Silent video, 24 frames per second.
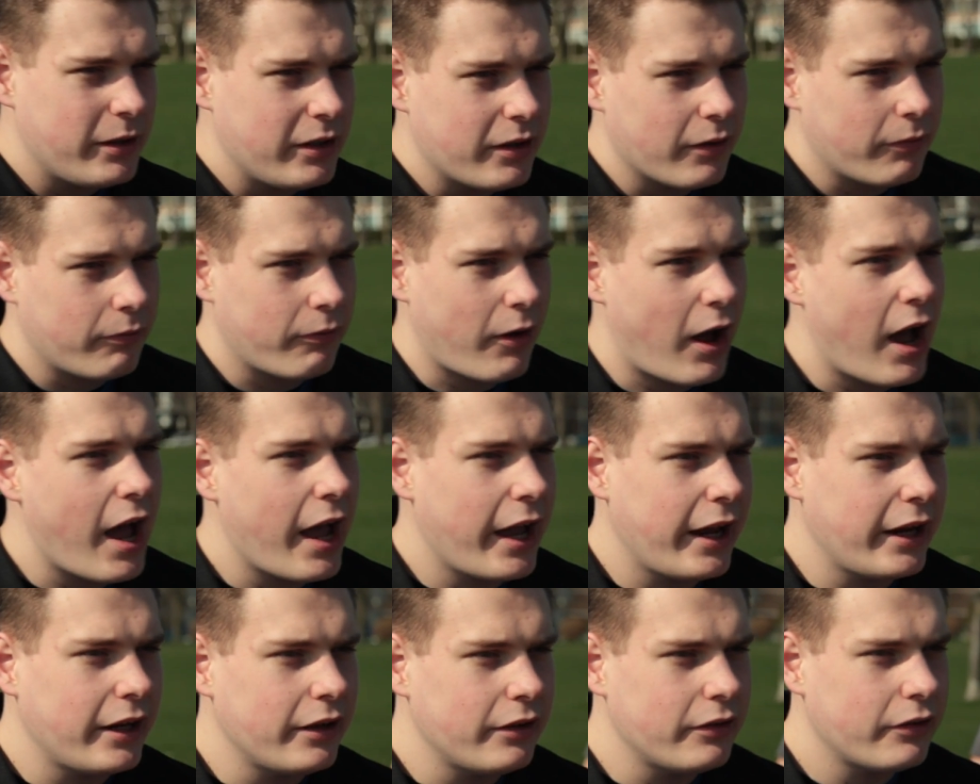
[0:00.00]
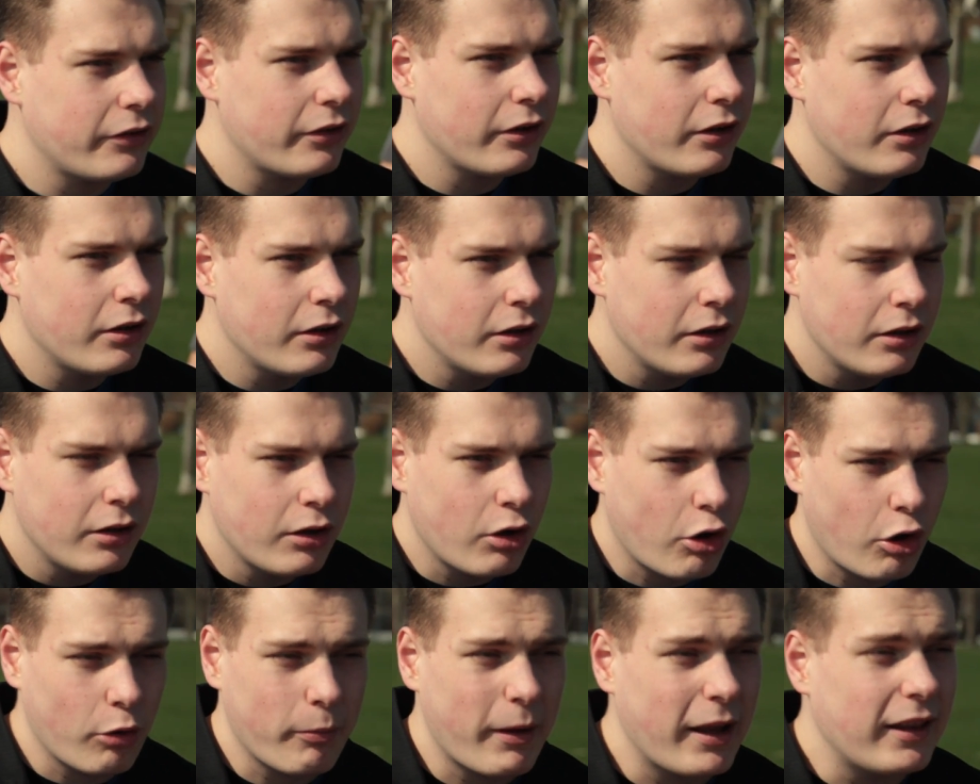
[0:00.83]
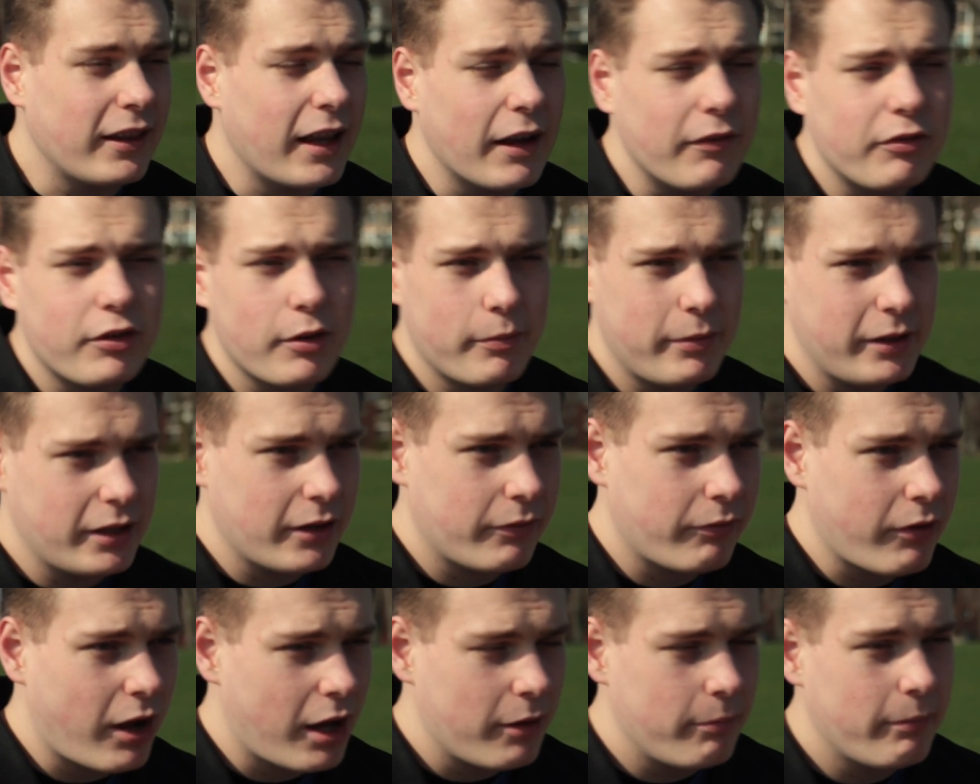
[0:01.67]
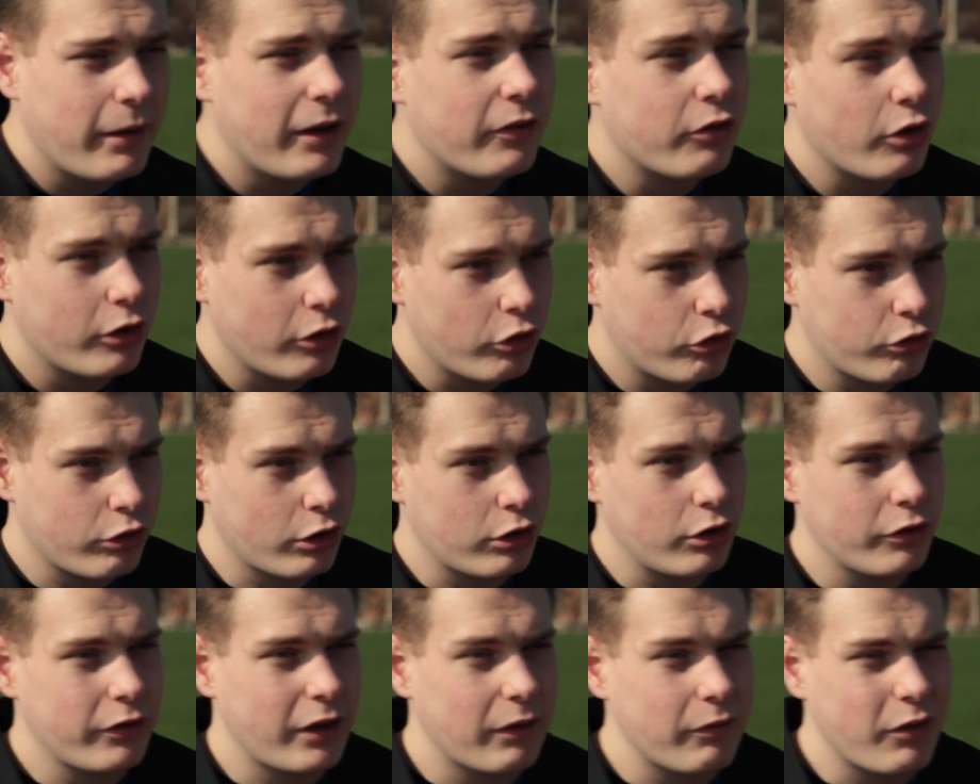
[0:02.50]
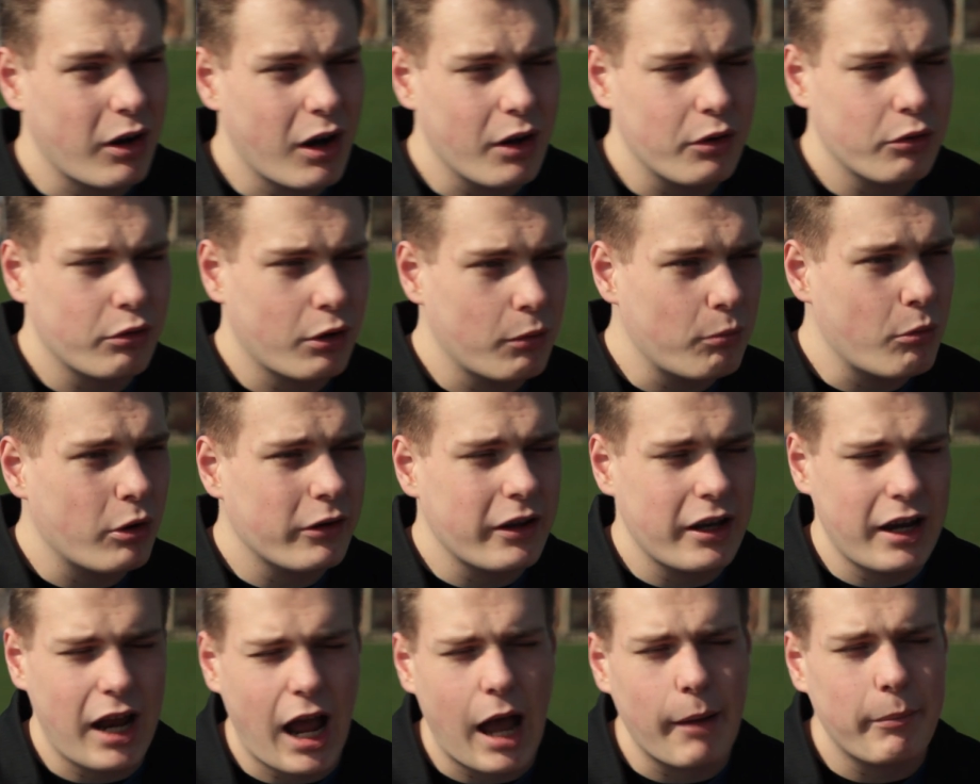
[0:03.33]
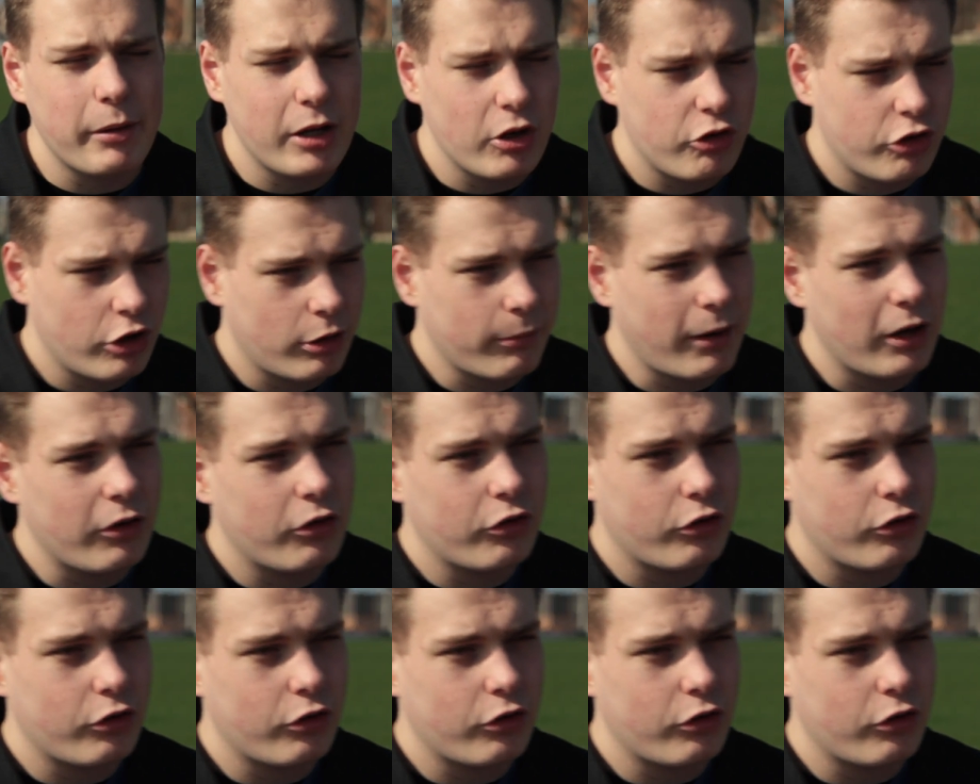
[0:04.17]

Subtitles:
to be defined or my life to be defined based on the struggles I've gone through. I'm more than happy to share